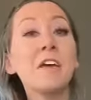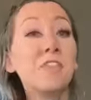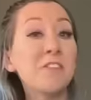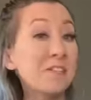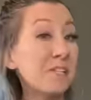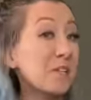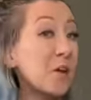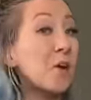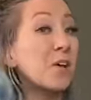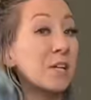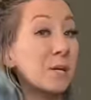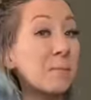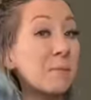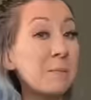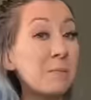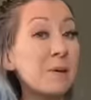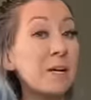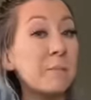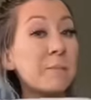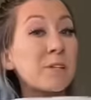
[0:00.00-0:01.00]
This is all gonna be
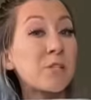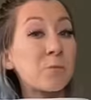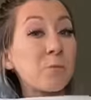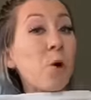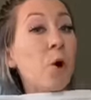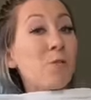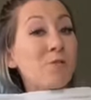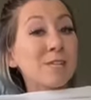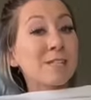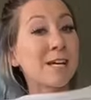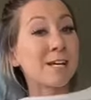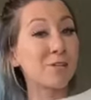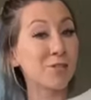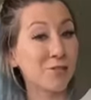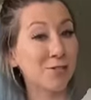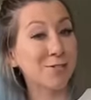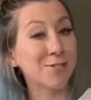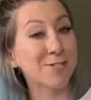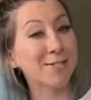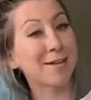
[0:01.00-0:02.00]
pretty much oversized
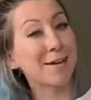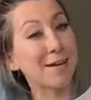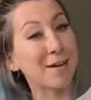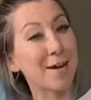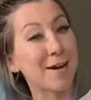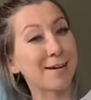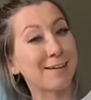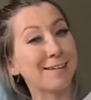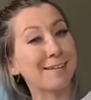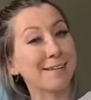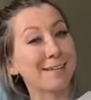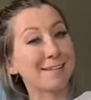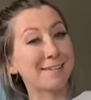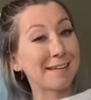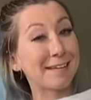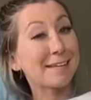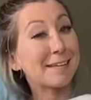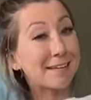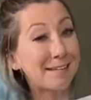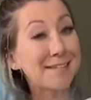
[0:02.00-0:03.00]
shirts that I got in
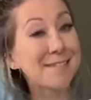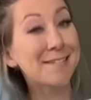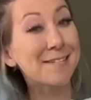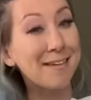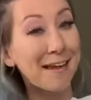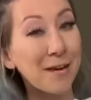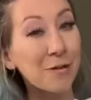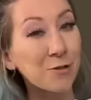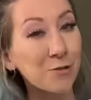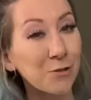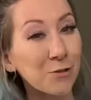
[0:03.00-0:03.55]
kids extra